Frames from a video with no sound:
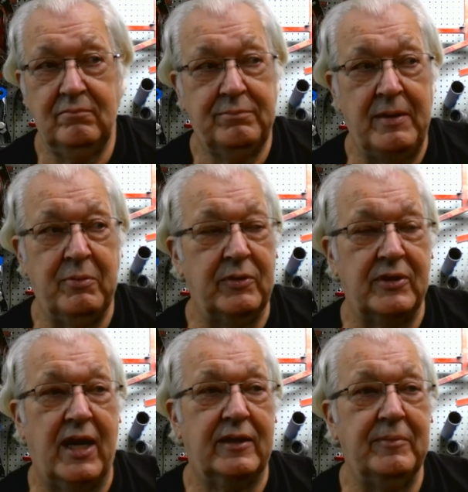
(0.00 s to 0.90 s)
people would
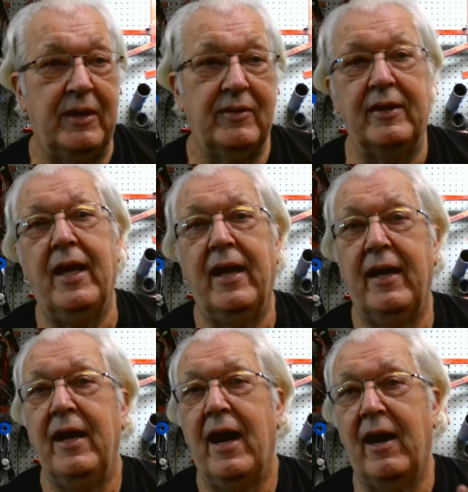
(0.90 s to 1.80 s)
talk to me and say,
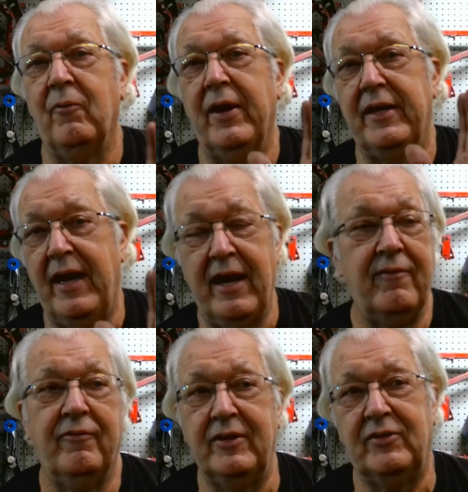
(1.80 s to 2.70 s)
yeah, I read
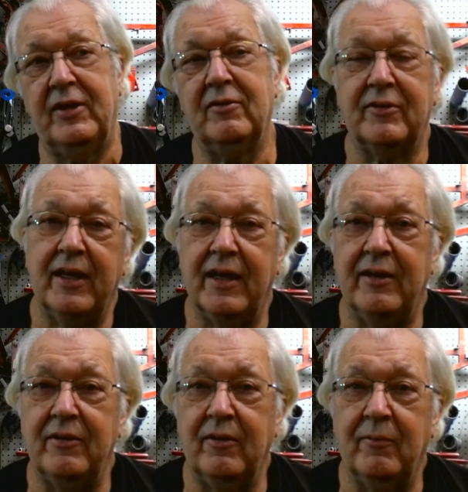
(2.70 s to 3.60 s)
every single thing
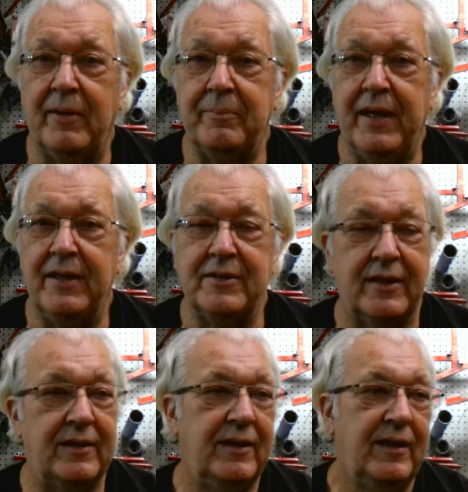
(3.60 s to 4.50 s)
on your webpage and